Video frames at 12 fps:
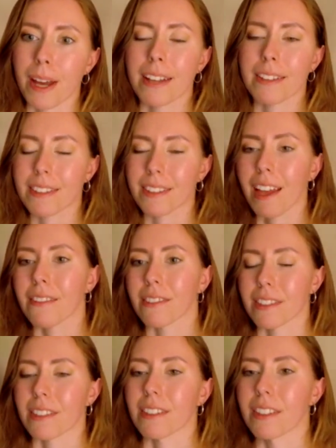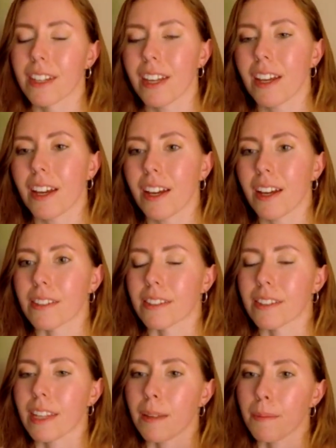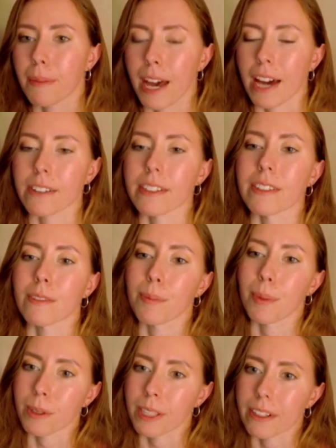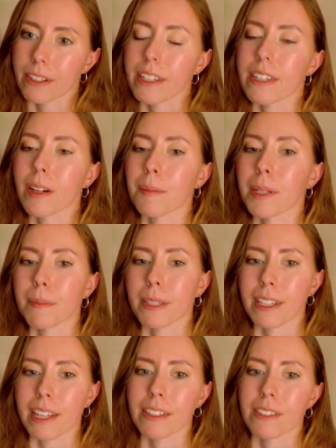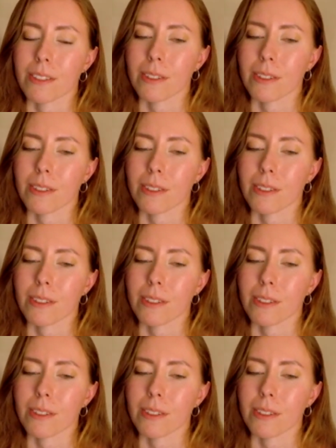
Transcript: past lives and the same patterns of polarity coming up again.